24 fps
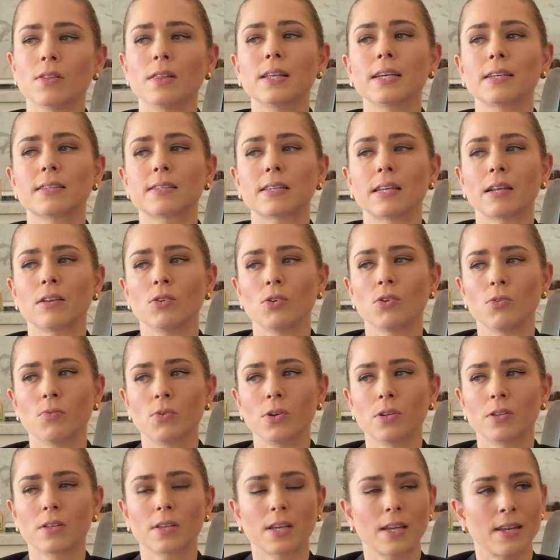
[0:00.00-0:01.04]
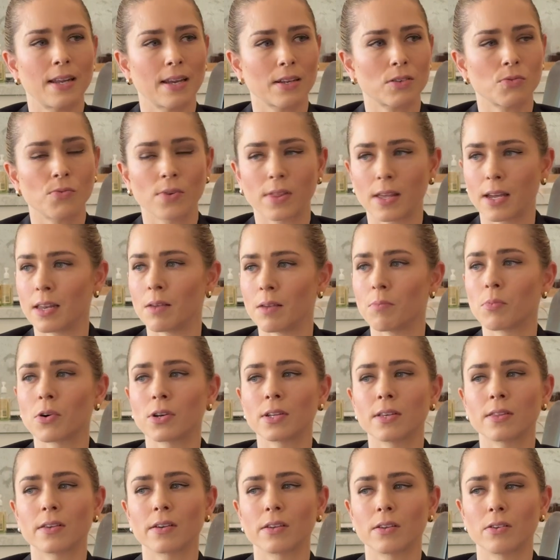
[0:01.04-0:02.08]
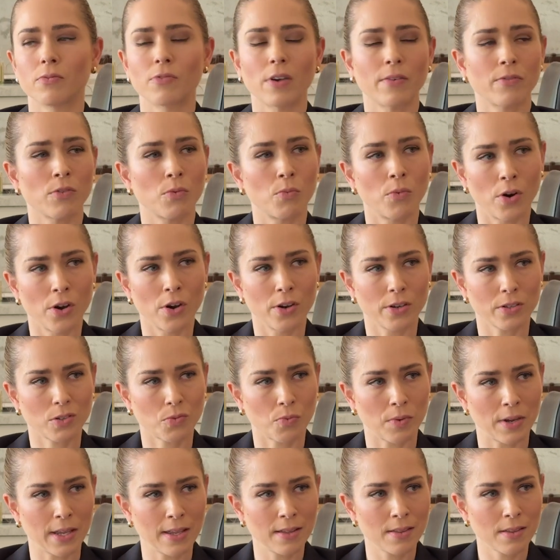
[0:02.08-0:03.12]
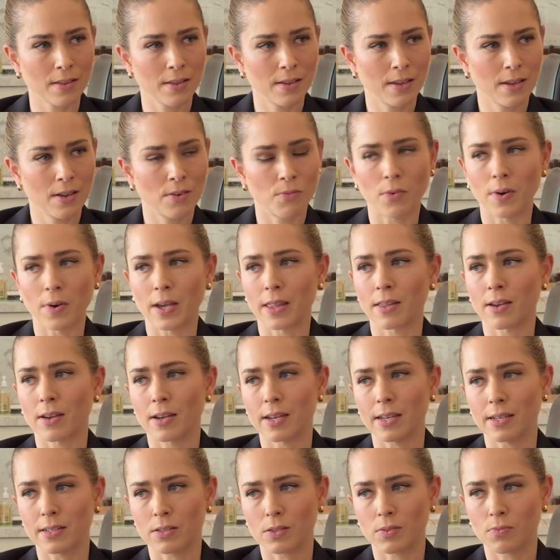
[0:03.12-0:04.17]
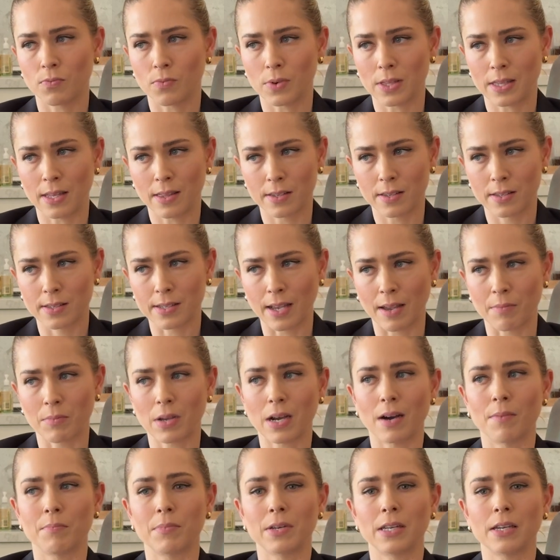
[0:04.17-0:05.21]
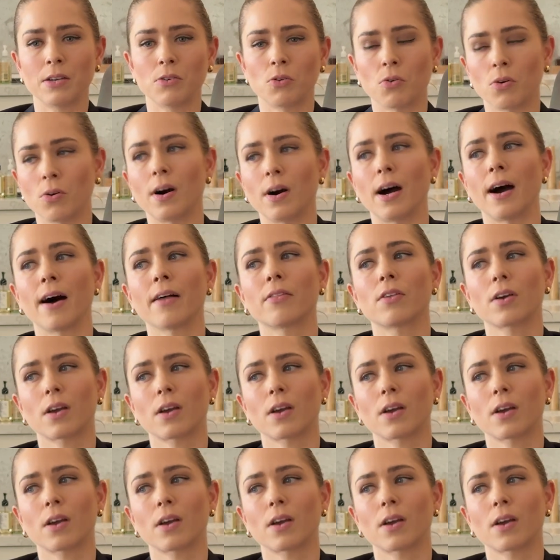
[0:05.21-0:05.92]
LinkedIn you would connect with anybody that you've ever worked with, mm-hmm. whether it's within the same company or other